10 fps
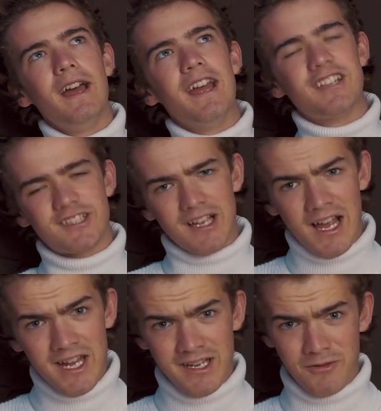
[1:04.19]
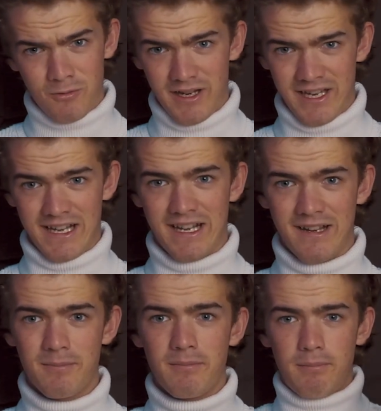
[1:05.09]

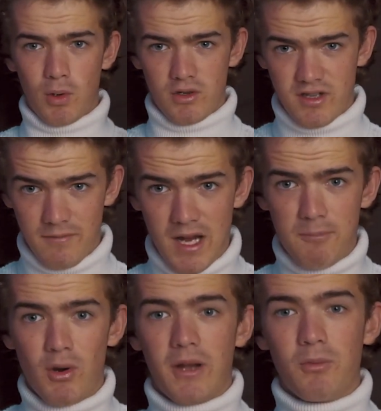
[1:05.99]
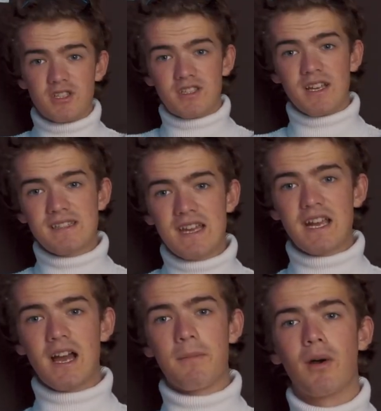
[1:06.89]
anxiety-ridden portion of my brain, which does
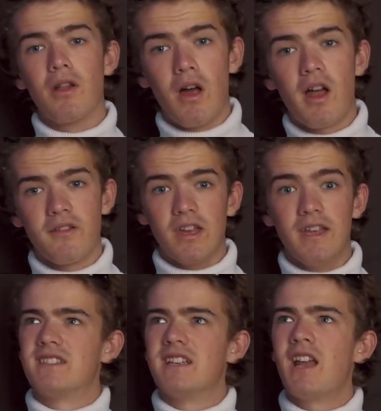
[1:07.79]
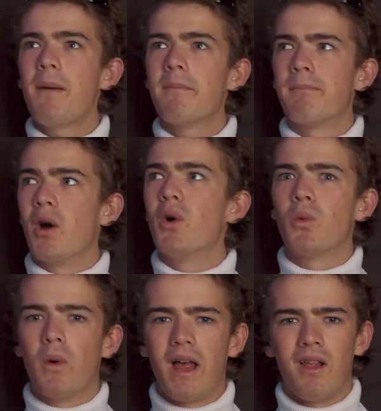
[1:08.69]
take up a lot of it, did not bode
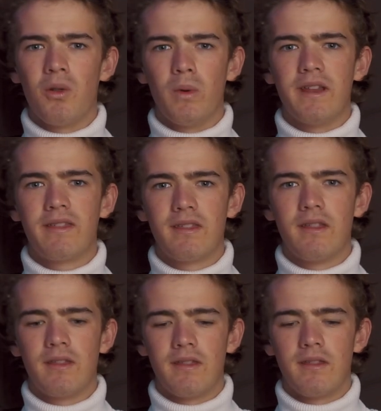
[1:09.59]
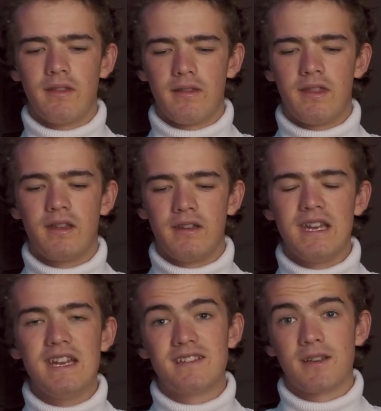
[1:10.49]
well with the
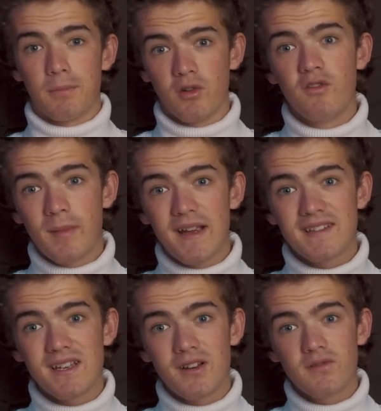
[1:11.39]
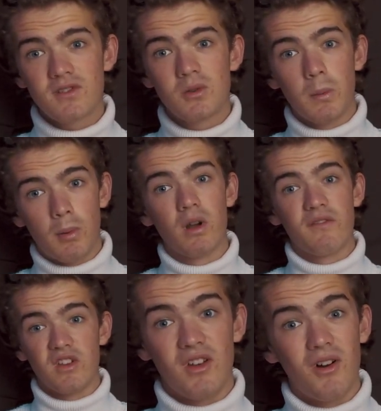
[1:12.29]
need to prove myself to a board
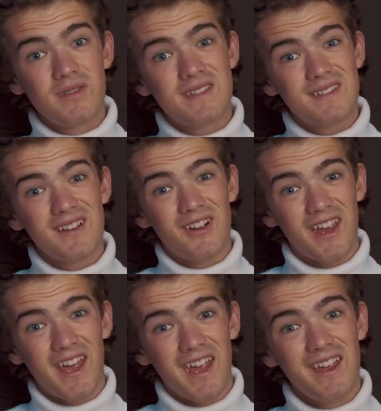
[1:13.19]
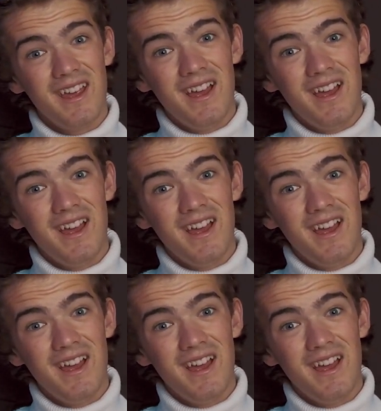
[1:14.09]
of adults, okay?